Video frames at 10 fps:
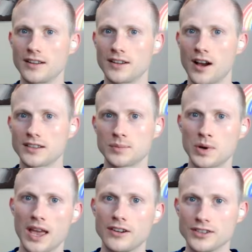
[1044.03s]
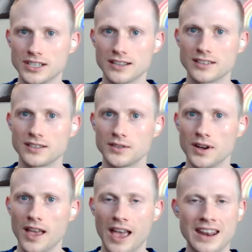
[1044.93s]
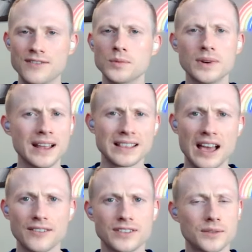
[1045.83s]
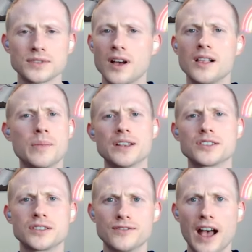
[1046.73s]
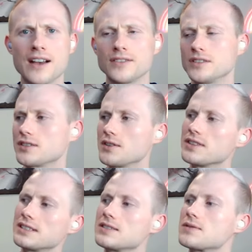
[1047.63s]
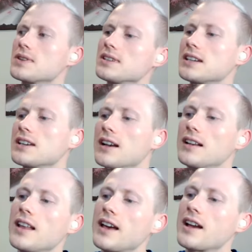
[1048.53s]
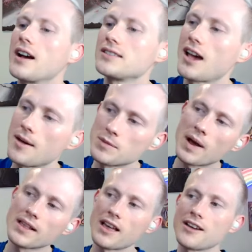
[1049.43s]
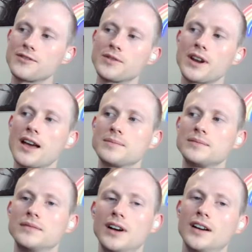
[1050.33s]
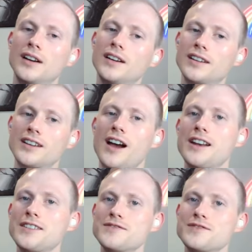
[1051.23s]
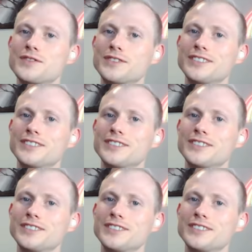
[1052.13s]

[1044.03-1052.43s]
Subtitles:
got to put energy into. And even when I left, it was all about survival. So this is really like a time in my life when I'm kind of